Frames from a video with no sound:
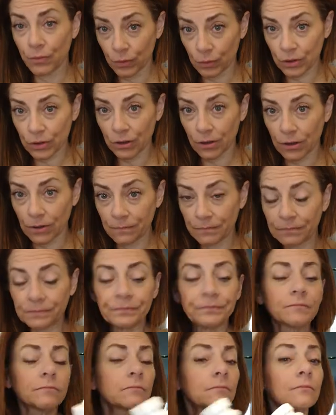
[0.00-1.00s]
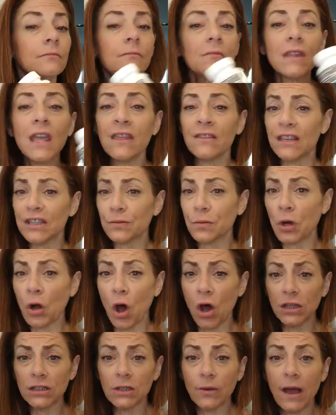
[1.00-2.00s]
booster. This one
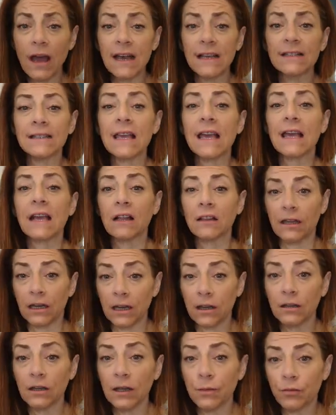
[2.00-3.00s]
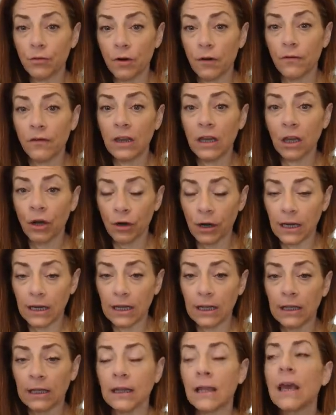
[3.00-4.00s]
also has a clinically proven
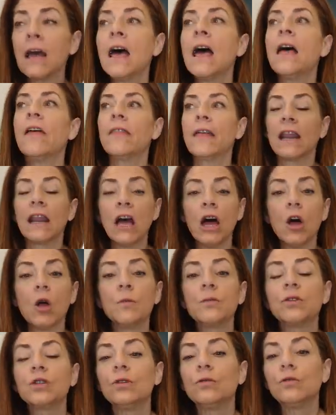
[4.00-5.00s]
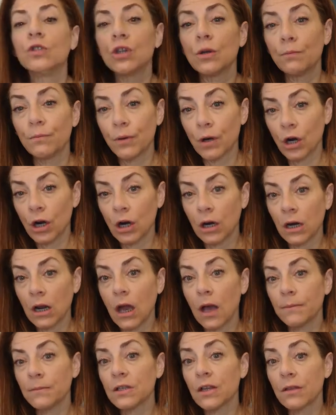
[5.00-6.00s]
ingredient that helps you to burn
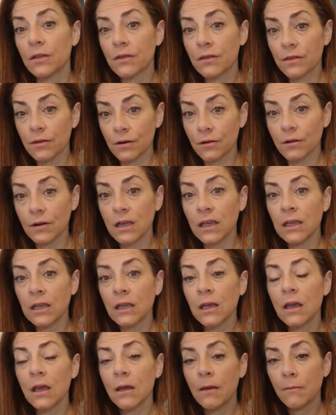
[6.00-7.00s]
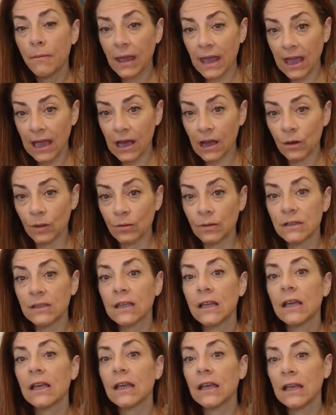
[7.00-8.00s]
up to 30
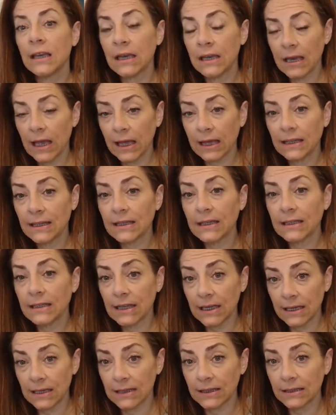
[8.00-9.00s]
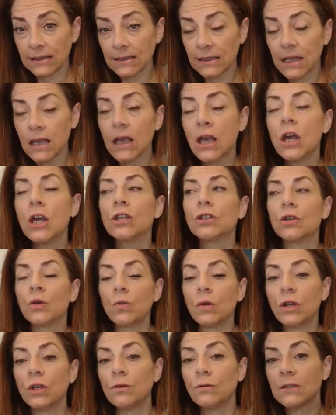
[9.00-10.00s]
pounds in 90 days. So
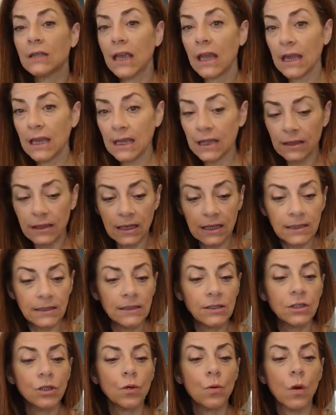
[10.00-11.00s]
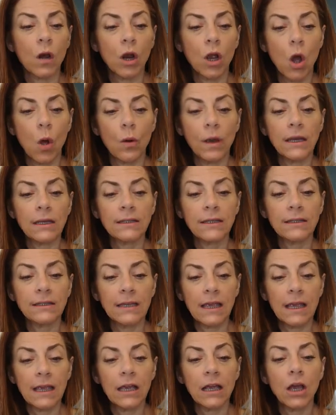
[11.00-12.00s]
when you take this, you are going to
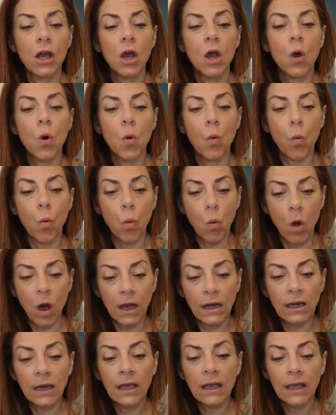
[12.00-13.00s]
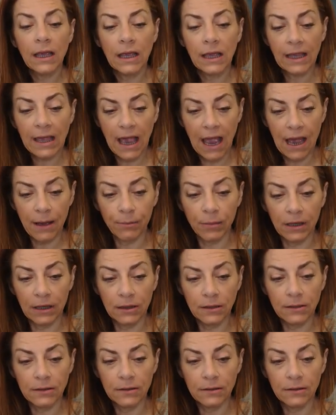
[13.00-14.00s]
take one
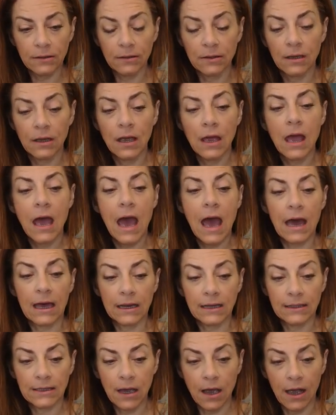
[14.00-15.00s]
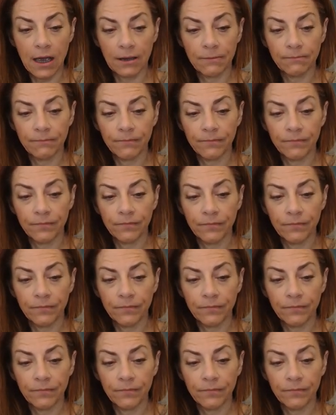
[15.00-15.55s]
caplet at a time